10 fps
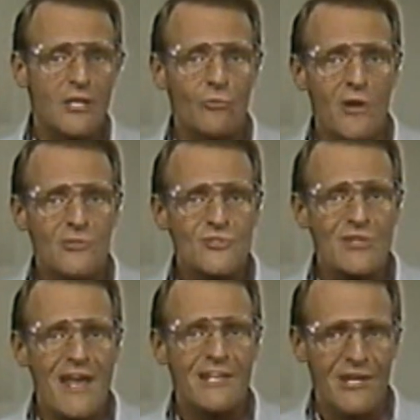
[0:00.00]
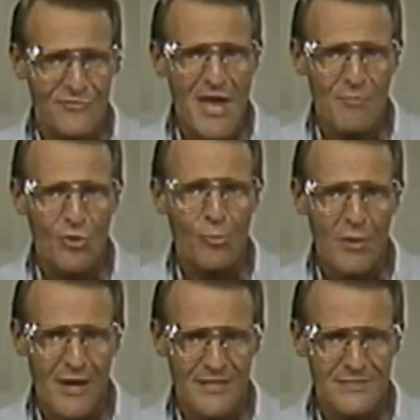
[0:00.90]
your understanding of chemical
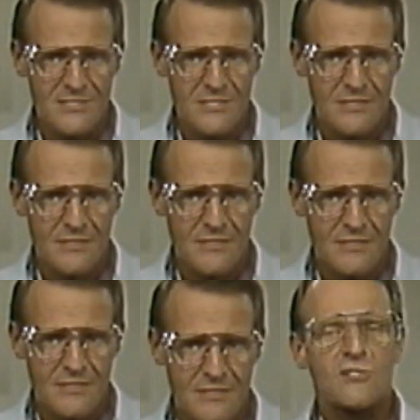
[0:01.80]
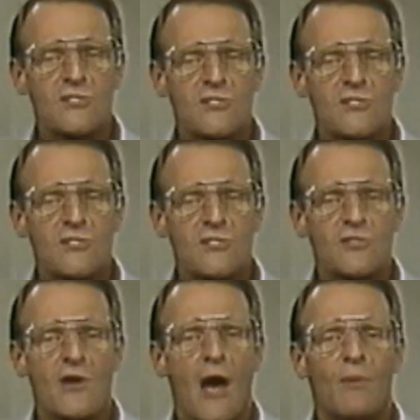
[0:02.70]
bonds. In this
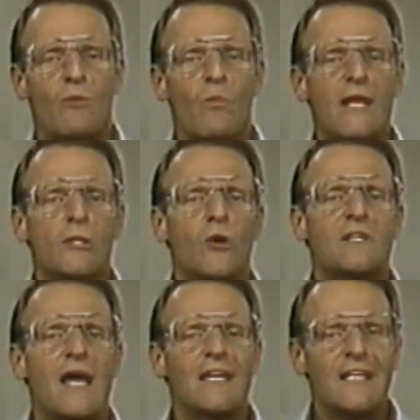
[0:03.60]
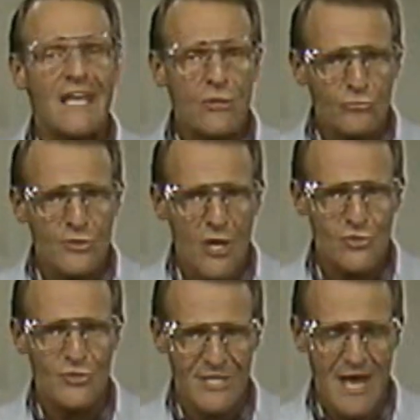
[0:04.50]
topic, we looked at an
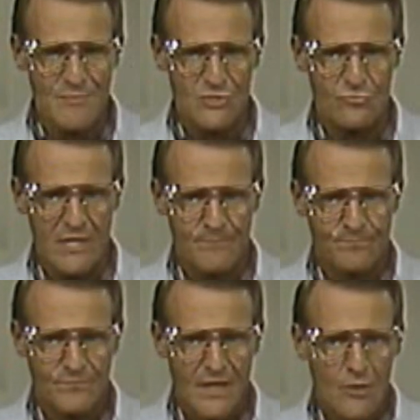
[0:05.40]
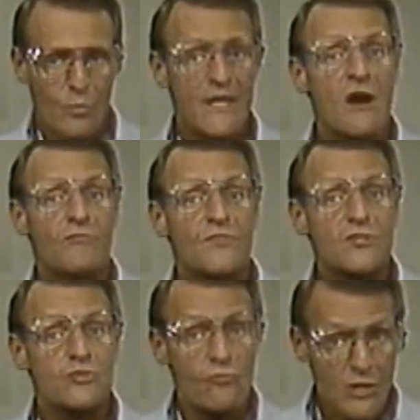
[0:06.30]
introduction to chemistry. We covered the
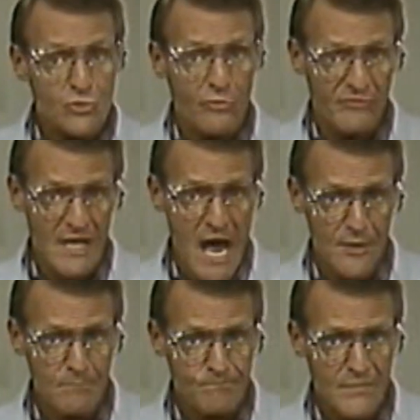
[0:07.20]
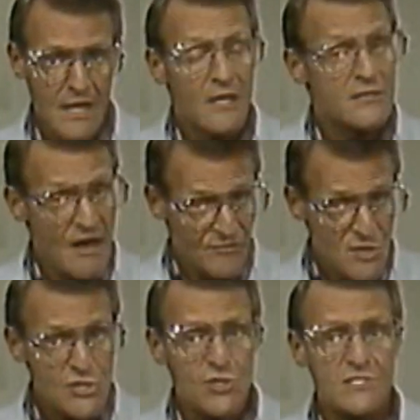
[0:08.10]
structure of an atom,
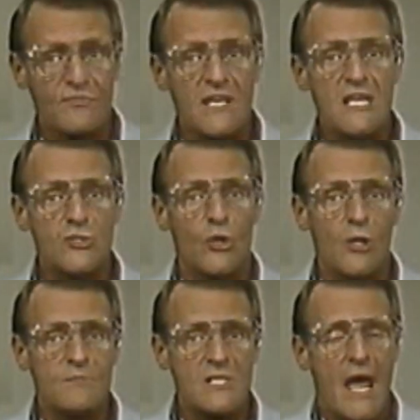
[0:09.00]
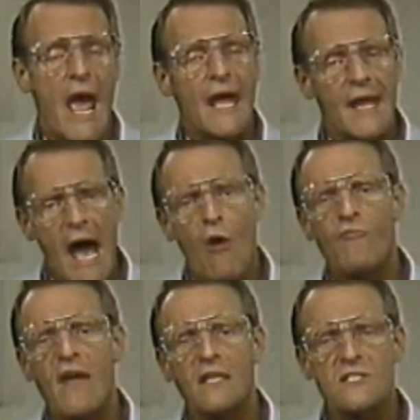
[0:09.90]
definitions of key terms, and how
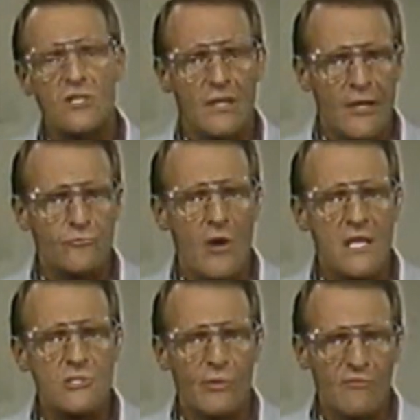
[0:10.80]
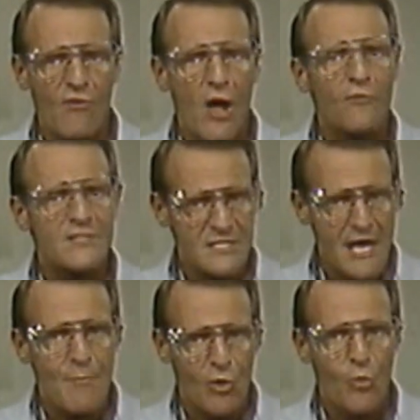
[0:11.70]
valence electrons are involved in
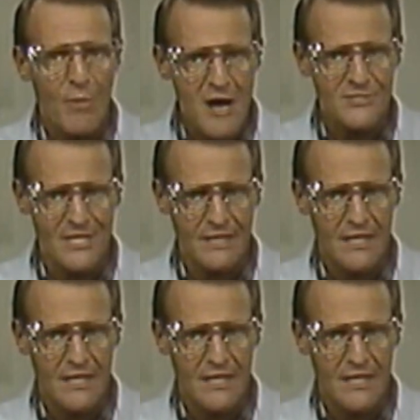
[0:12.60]
chemical bonding.